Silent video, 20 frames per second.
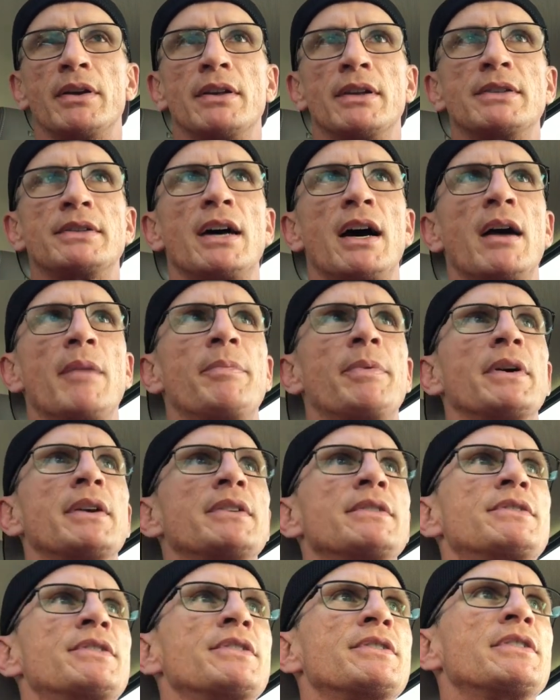and the topic
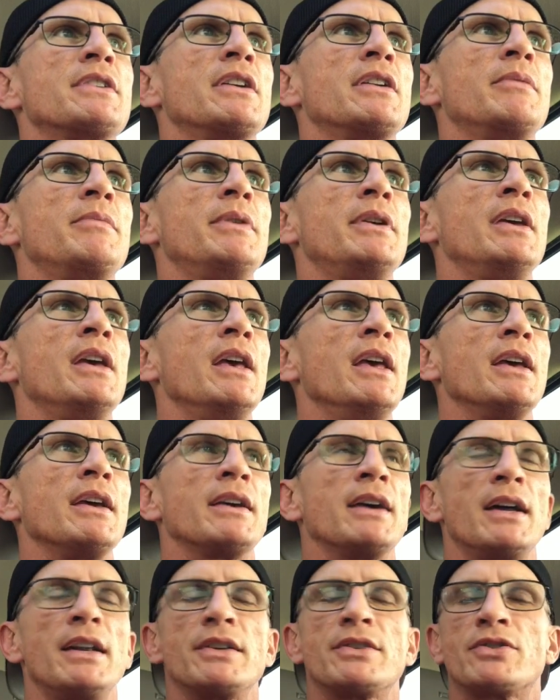is just going to be
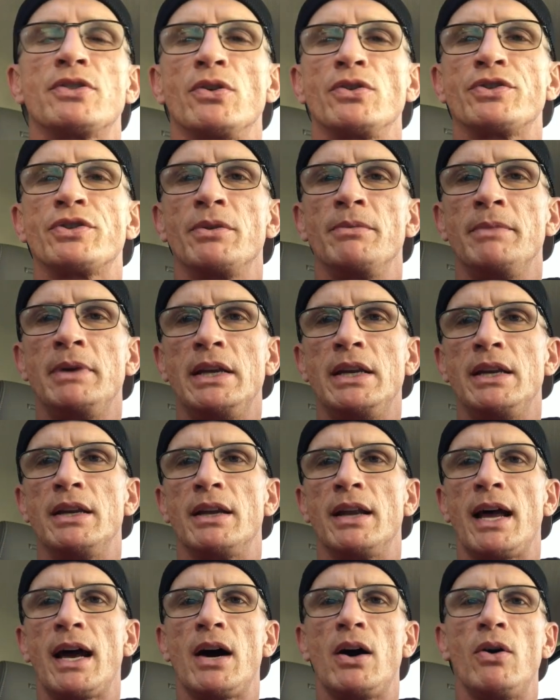kind of social media
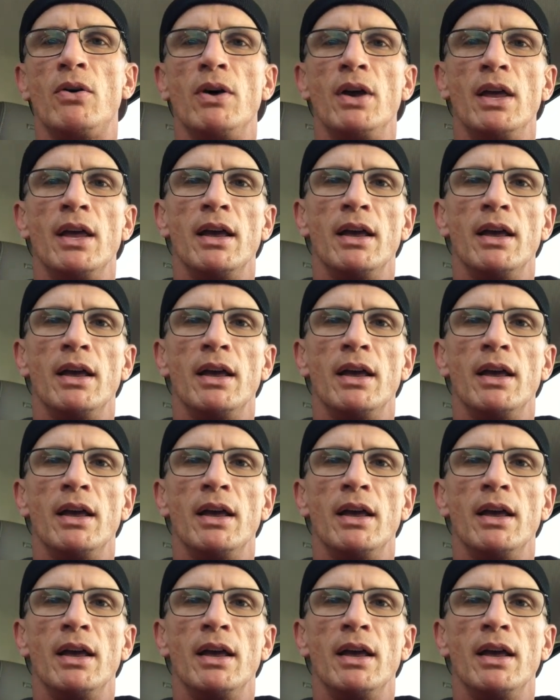and how